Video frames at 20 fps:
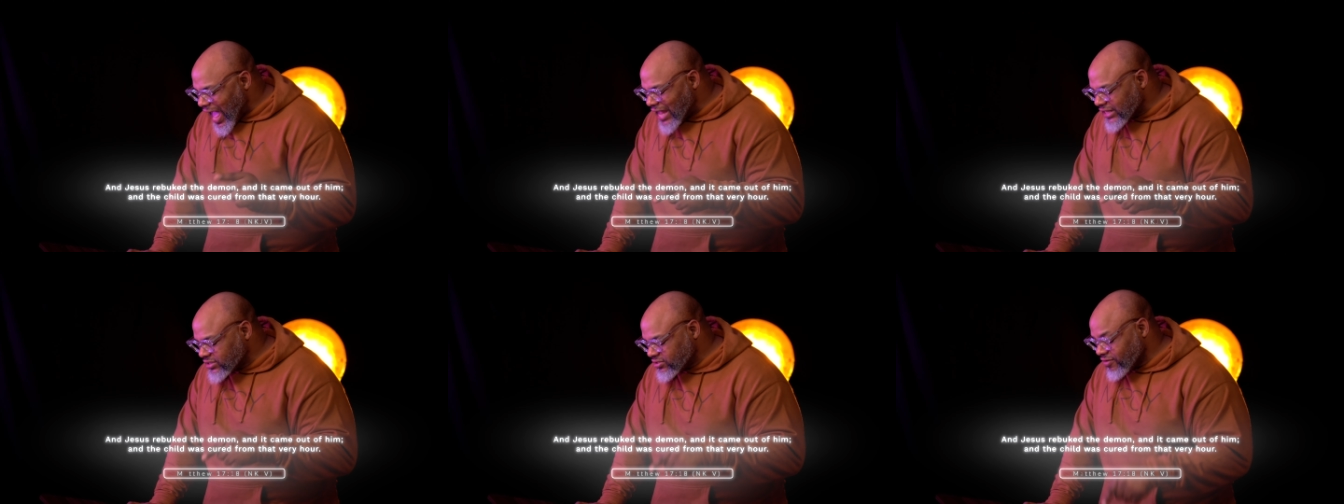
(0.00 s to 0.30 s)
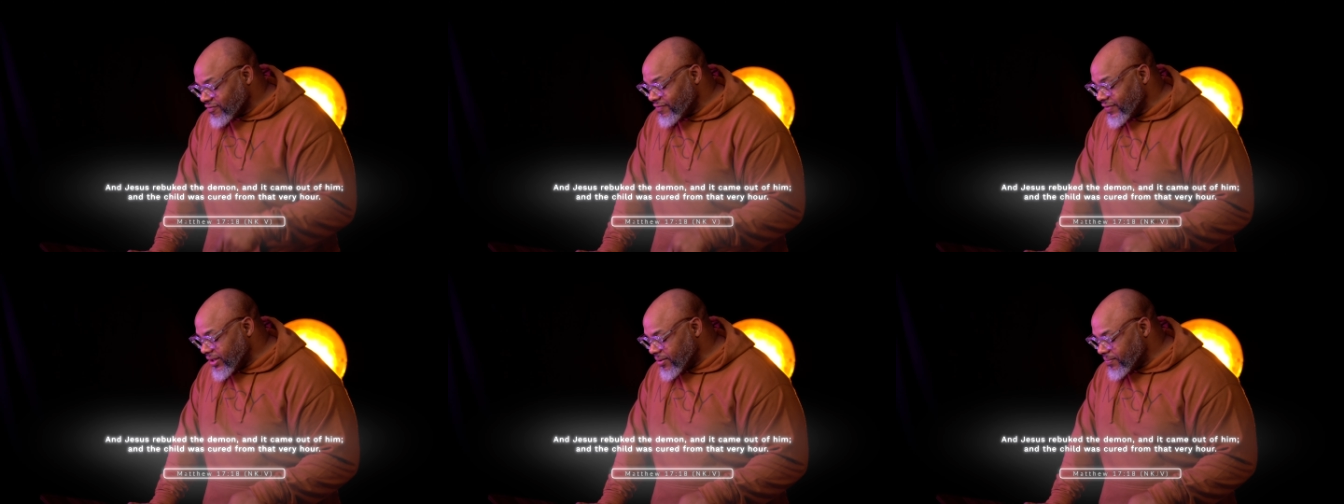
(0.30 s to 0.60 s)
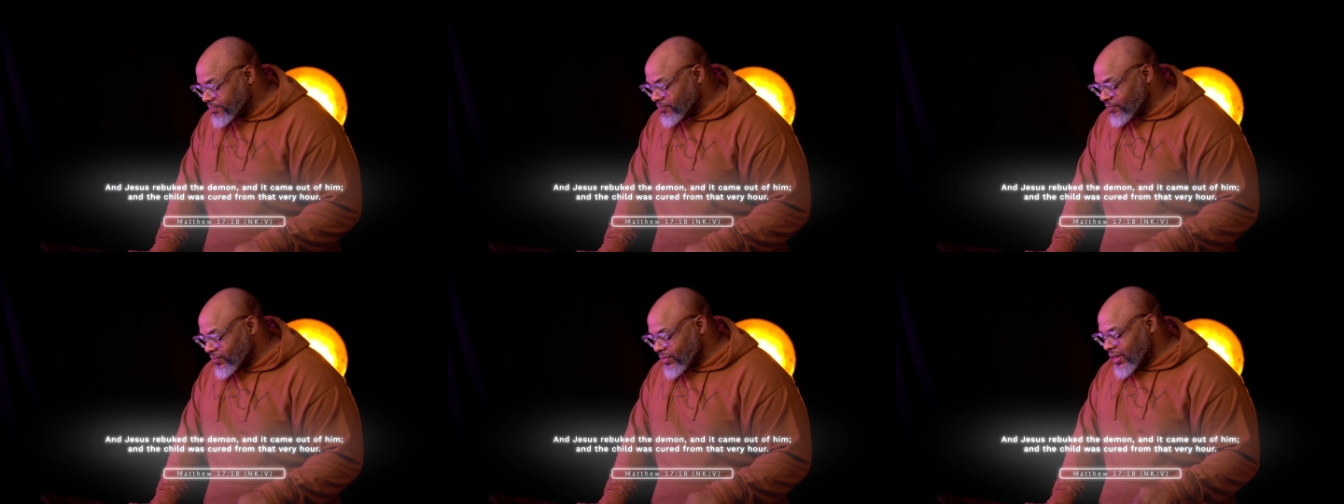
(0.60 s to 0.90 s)
out of
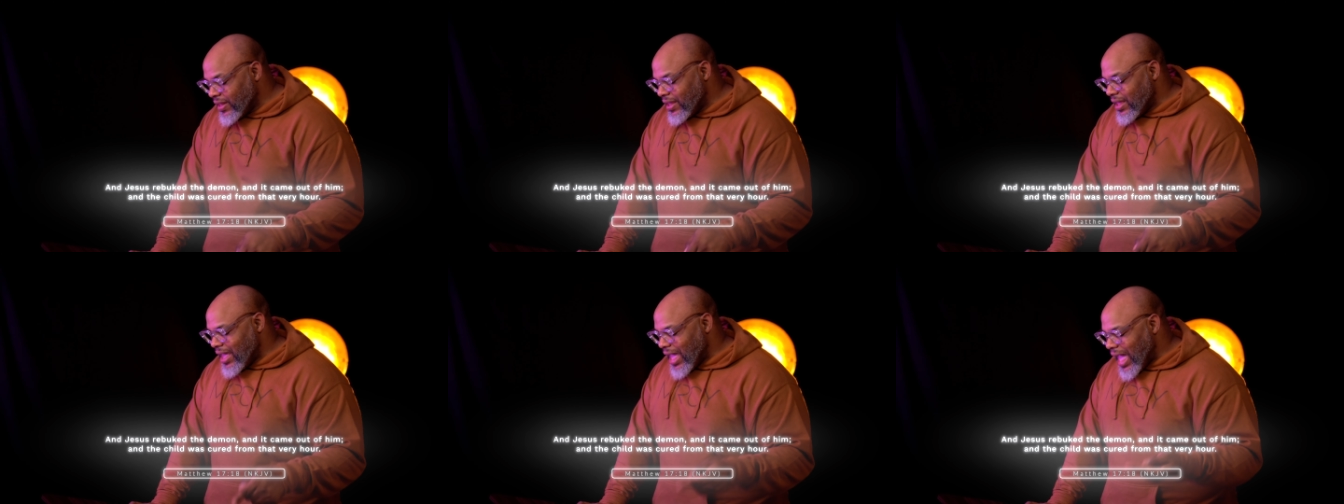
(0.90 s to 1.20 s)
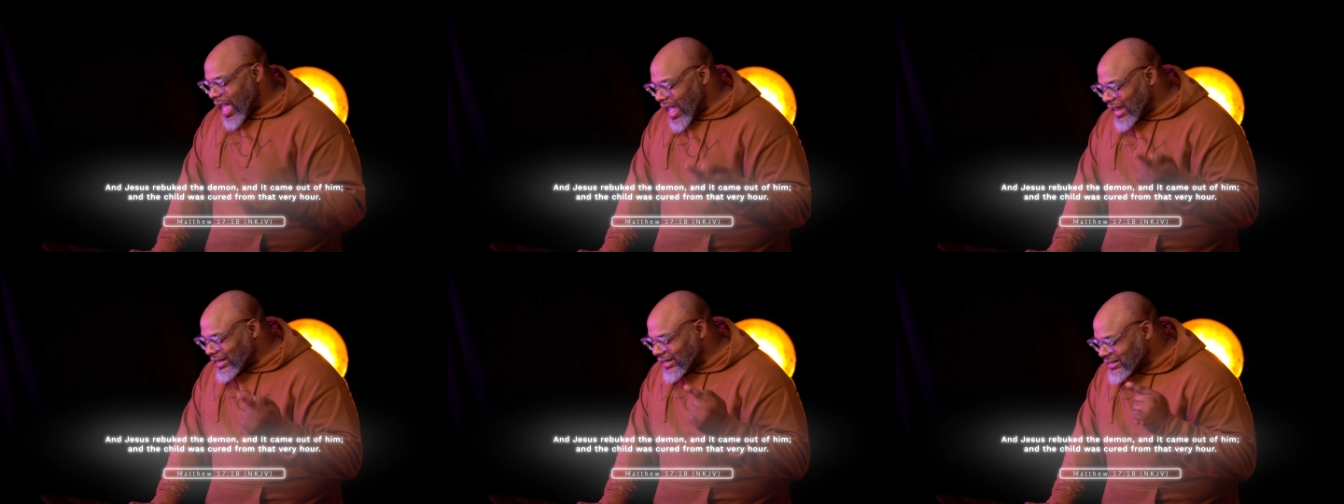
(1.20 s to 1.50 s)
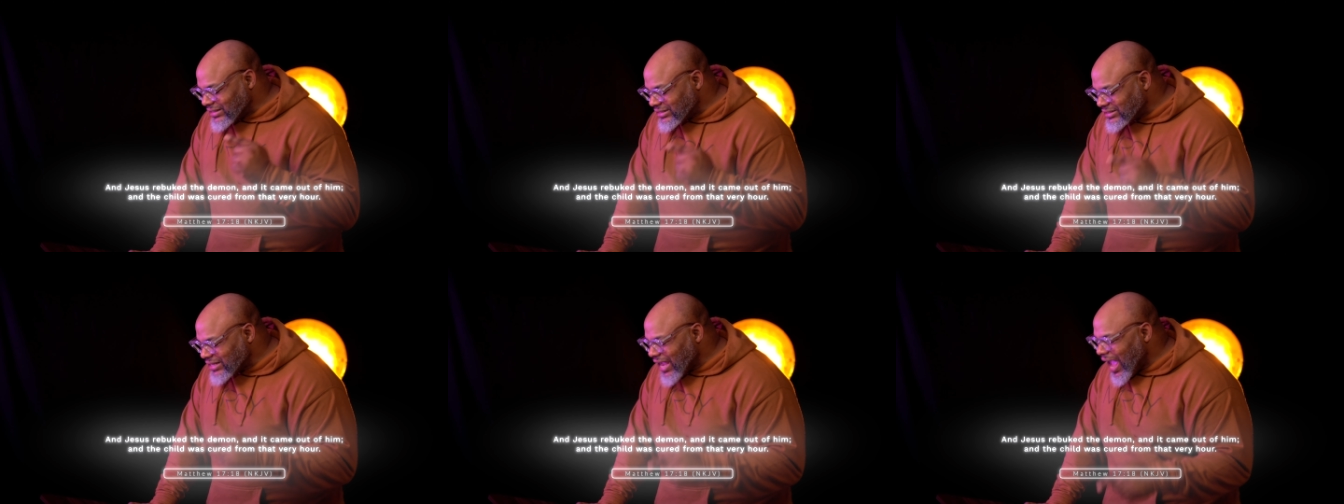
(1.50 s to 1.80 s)
him, and
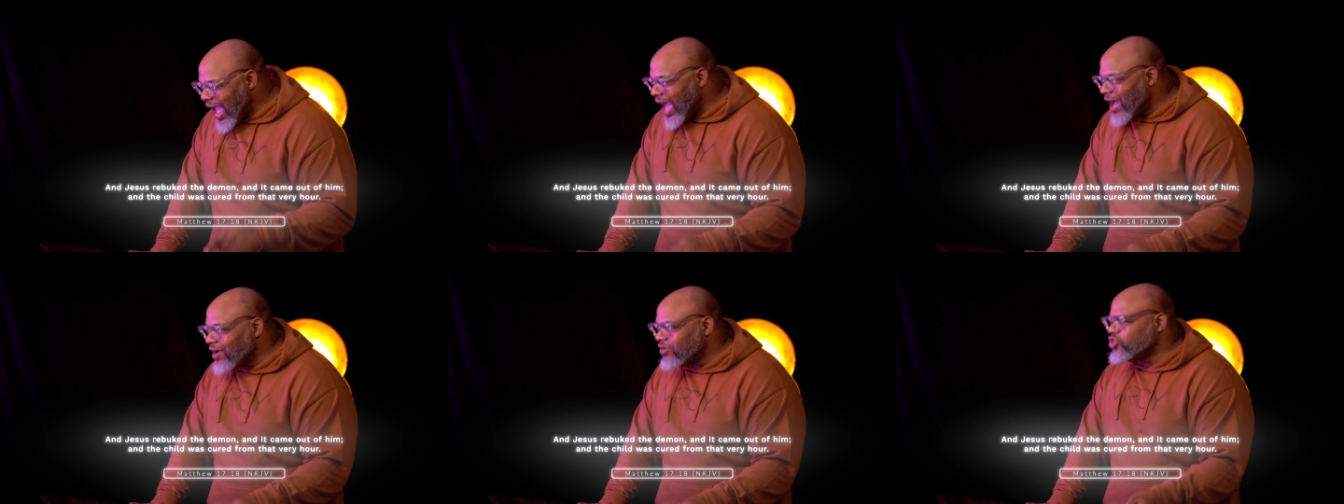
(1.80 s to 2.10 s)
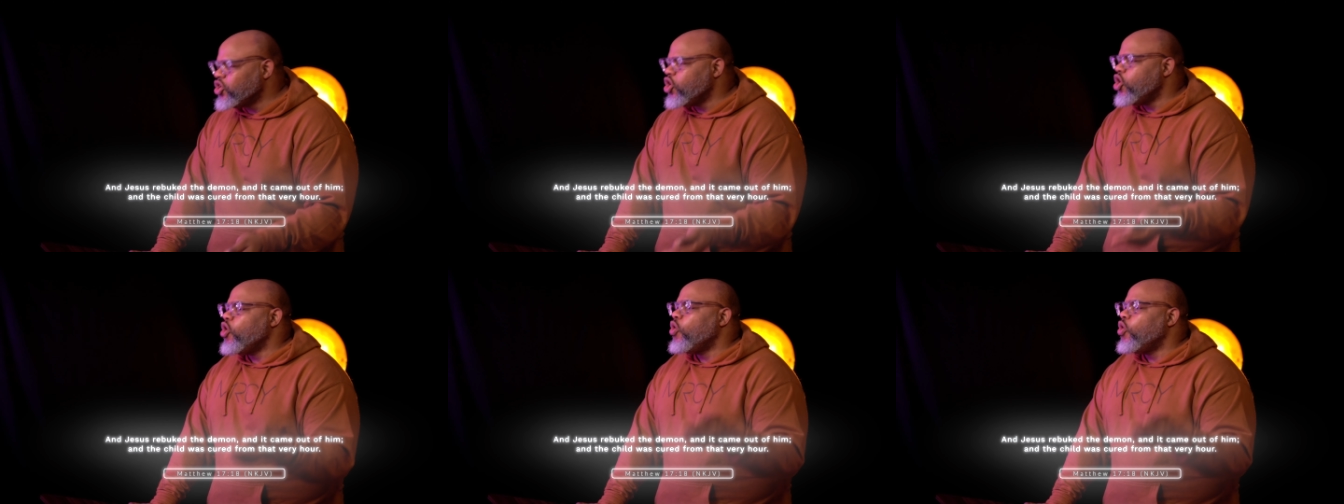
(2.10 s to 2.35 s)
the child